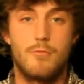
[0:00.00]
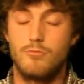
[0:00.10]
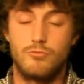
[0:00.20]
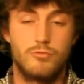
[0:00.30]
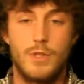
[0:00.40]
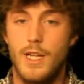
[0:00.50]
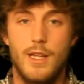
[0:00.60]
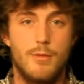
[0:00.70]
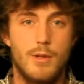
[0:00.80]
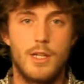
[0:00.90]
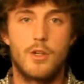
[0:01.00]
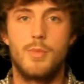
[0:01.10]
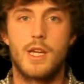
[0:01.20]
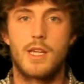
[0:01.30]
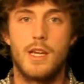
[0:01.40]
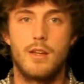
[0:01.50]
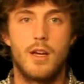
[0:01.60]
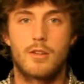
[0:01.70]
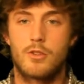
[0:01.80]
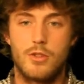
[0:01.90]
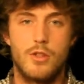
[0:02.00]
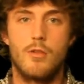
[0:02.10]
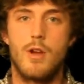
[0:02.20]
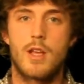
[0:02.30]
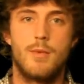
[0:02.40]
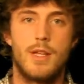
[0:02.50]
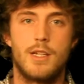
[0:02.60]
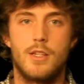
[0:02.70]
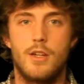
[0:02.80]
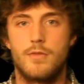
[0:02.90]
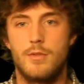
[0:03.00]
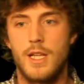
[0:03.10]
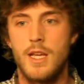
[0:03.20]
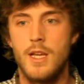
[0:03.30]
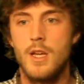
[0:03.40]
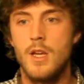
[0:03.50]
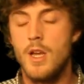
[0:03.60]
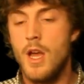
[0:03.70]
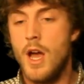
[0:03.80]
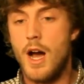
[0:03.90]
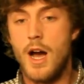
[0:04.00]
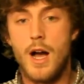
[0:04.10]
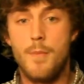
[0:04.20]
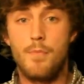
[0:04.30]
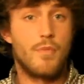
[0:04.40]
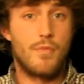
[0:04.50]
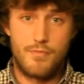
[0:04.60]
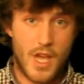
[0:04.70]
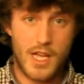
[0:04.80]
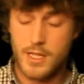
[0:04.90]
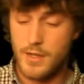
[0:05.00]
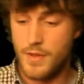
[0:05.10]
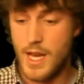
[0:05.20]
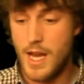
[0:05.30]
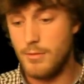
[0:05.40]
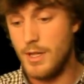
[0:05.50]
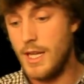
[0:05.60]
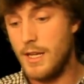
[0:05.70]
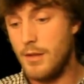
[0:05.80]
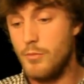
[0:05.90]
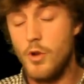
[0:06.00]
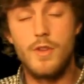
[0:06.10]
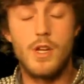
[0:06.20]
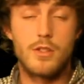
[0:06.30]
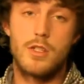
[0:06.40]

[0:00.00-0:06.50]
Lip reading: really good bit of kit. I could not recommend it enough, really. That's it for that, really. Moving on